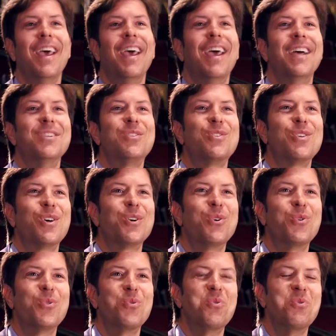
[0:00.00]
And
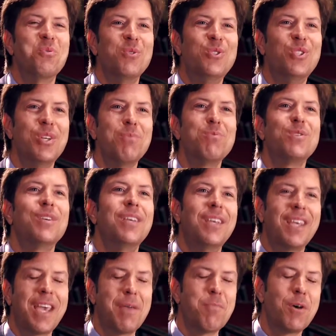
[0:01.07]
so Jimsy
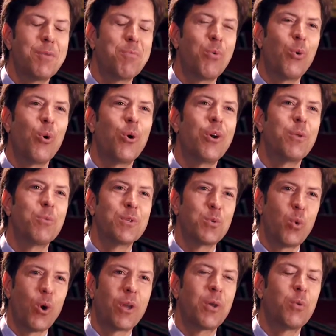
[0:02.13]
came on board and was
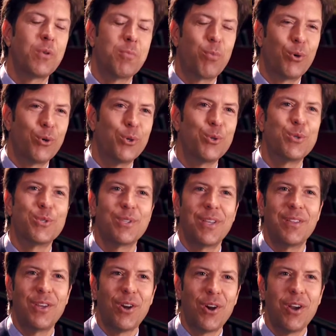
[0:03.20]
working with Bruce
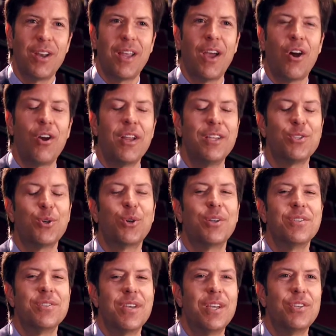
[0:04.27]
and the R&H
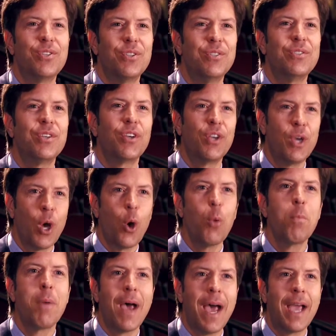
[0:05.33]
organization to go
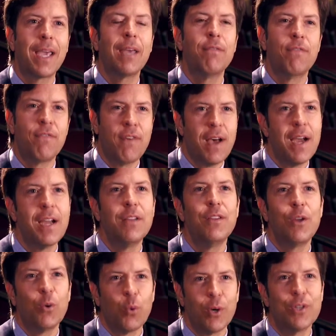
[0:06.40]
back and find
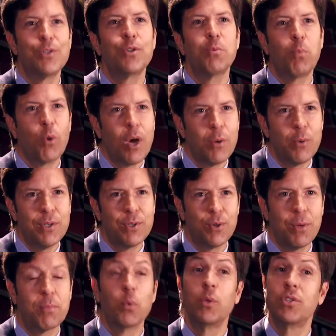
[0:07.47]
the original Broadway
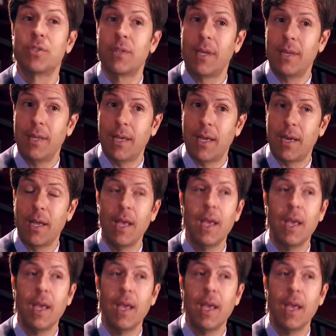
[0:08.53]
script, which they did.